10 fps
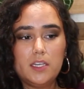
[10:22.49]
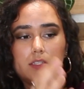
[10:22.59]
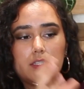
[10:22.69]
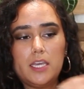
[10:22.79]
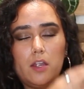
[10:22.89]

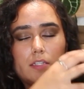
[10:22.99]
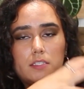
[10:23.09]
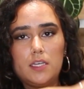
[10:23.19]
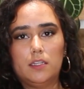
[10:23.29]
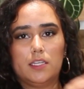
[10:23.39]
because they are
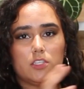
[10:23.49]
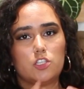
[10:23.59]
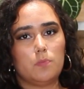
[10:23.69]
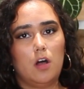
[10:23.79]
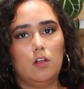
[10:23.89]
selling
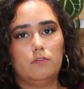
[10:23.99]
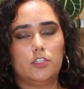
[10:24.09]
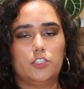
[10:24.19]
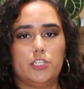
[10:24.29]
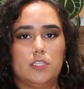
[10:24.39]
small
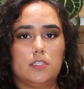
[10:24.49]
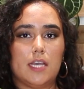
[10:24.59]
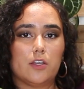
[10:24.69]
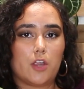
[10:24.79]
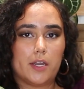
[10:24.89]
versions
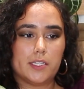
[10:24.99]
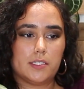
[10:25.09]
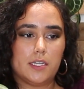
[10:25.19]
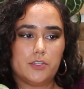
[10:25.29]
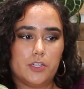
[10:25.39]
at garden
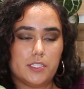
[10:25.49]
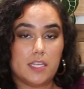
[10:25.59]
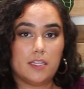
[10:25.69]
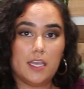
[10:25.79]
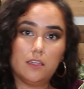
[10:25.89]
centers
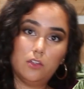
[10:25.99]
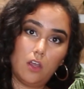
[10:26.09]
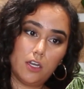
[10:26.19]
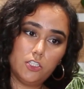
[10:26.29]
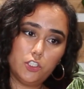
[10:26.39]
and then
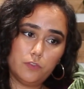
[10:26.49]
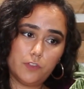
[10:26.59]
large